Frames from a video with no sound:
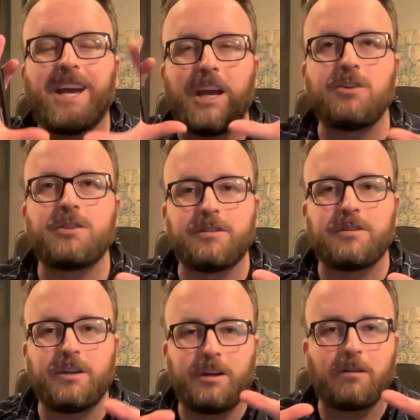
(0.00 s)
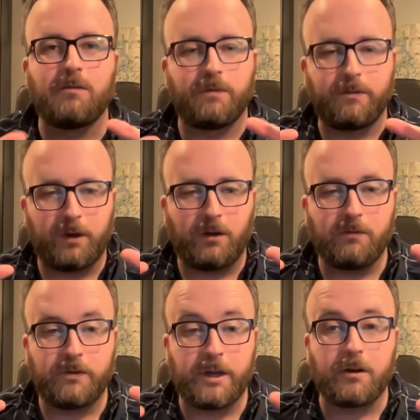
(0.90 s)
agency of
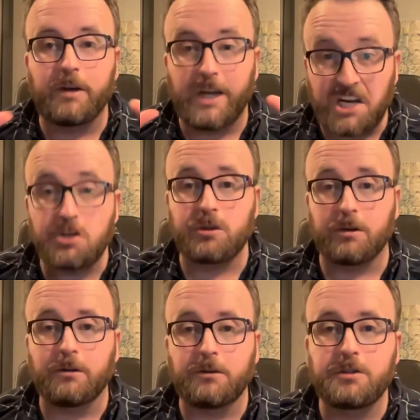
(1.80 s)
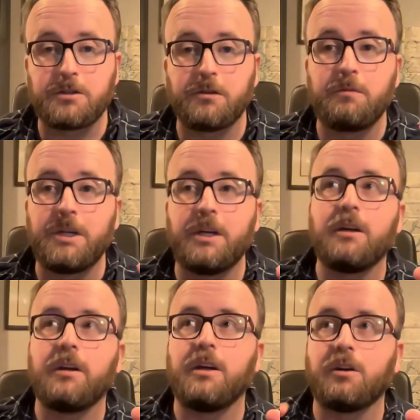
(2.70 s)
their nature should
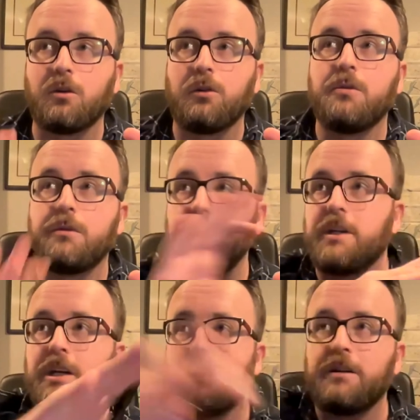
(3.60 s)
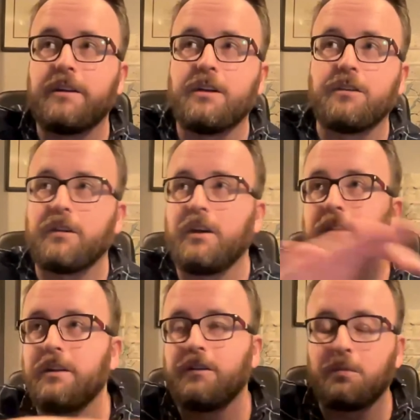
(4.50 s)
be included in
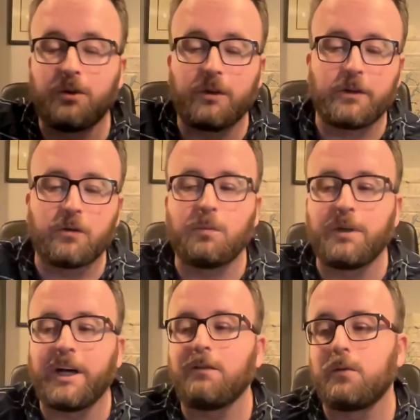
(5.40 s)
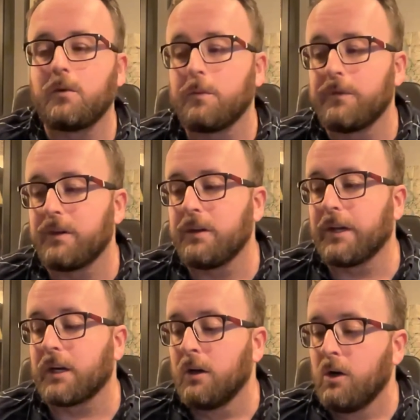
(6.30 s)
these political platforms. And
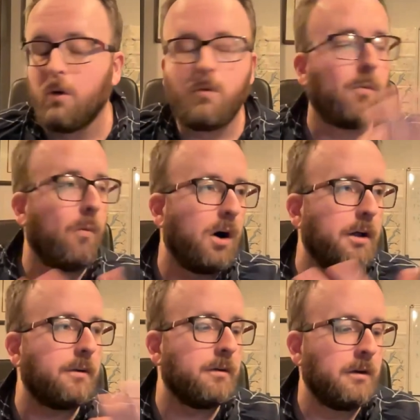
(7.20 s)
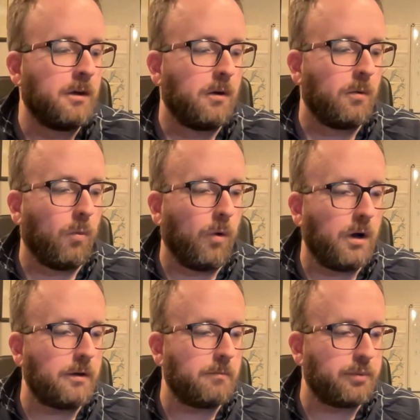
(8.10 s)
like one
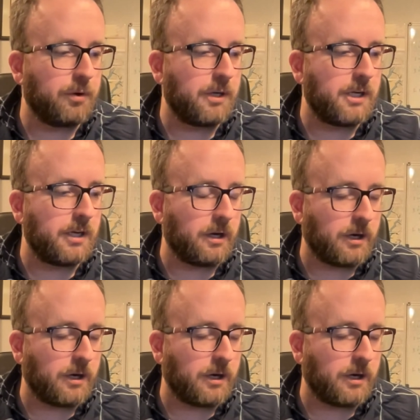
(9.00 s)
pretty